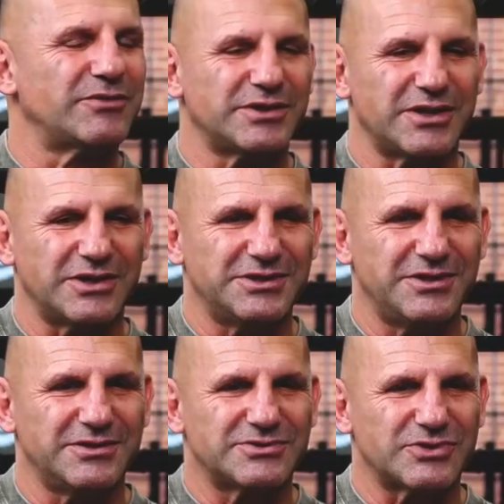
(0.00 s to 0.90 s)
of it that I
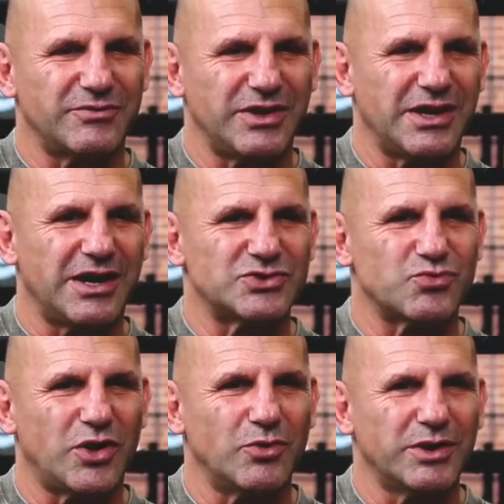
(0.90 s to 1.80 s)
didn't sort of engage
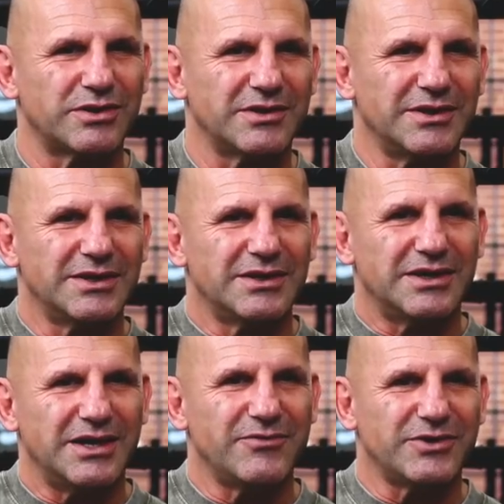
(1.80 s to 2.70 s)
well with,
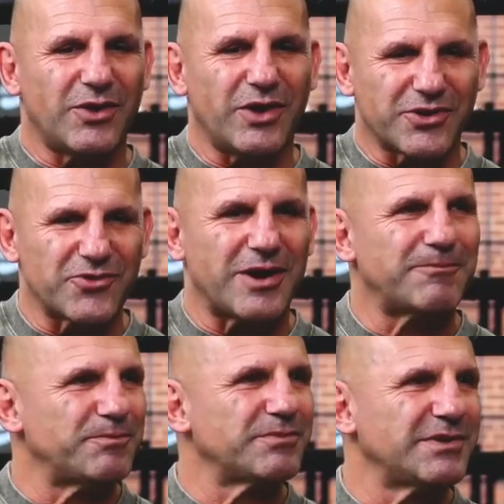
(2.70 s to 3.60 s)
even though I grew
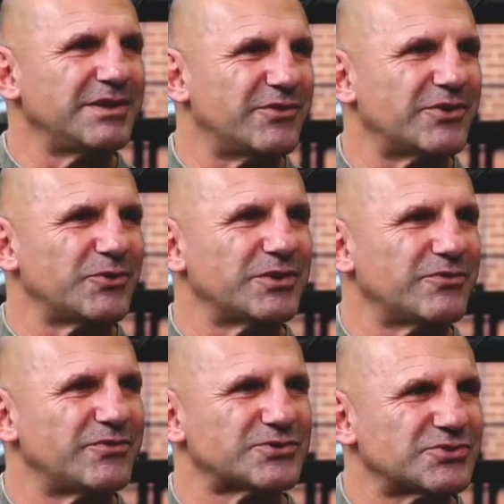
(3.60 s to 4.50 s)
up with
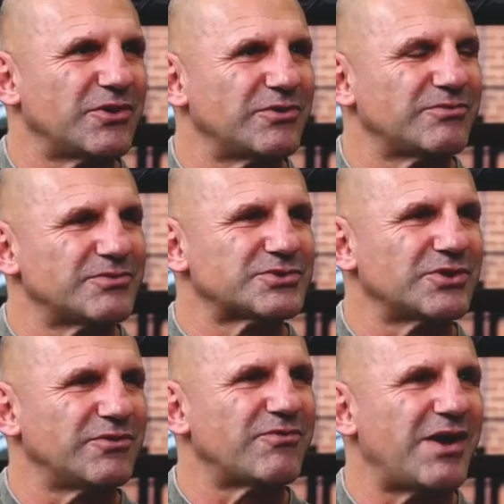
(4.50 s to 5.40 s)
a
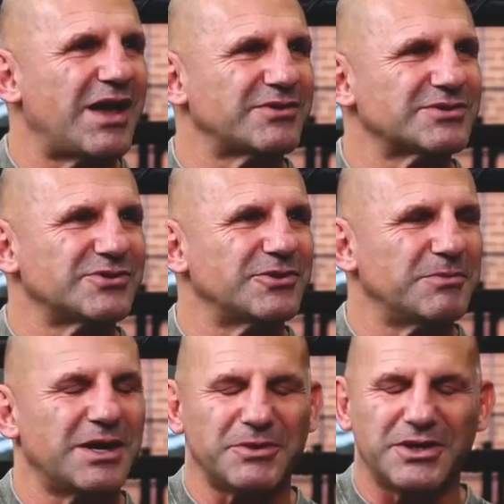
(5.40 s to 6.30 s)
stern father and stern
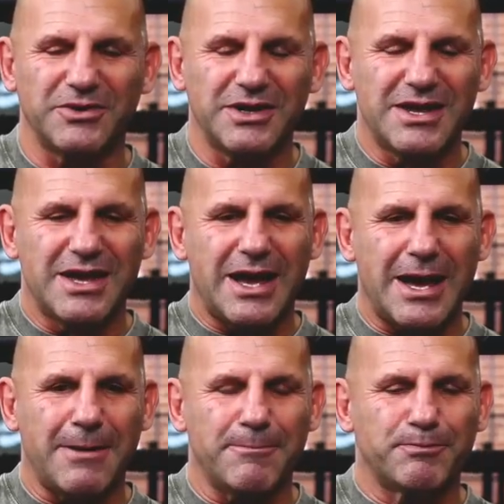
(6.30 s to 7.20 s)
mum,
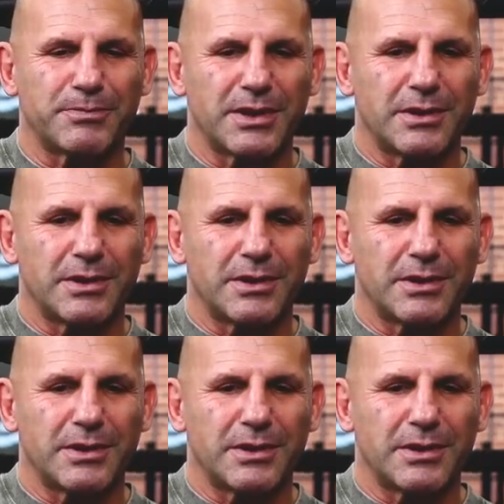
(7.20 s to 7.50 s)
and